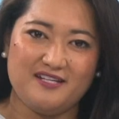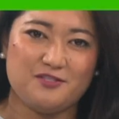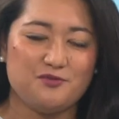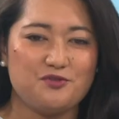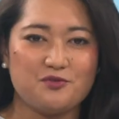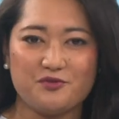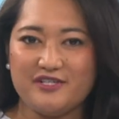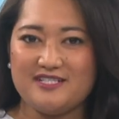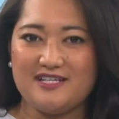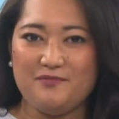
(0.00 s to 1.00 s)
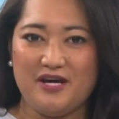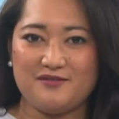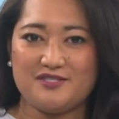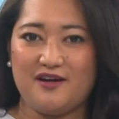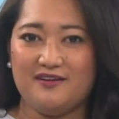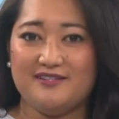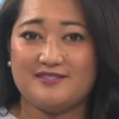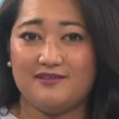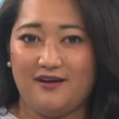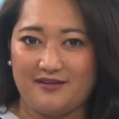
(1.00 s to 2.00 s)
So stories about Scotland's
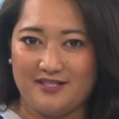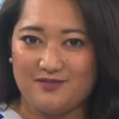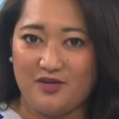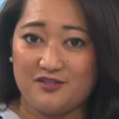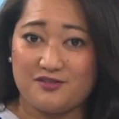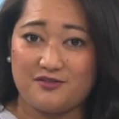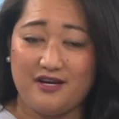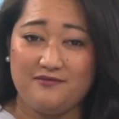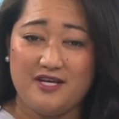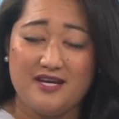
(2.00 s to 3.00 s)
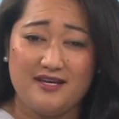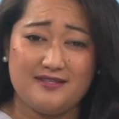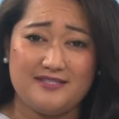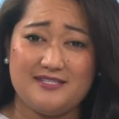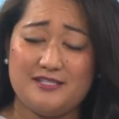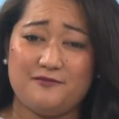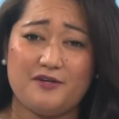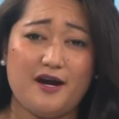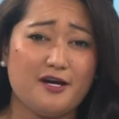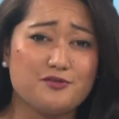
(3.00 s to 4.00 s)
Loch Ness Monster have existed for
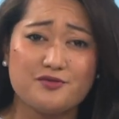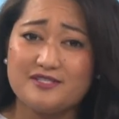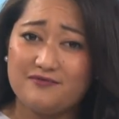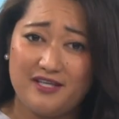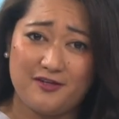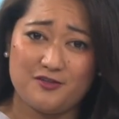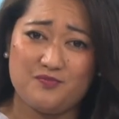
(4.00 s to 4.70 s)
hundreds of years,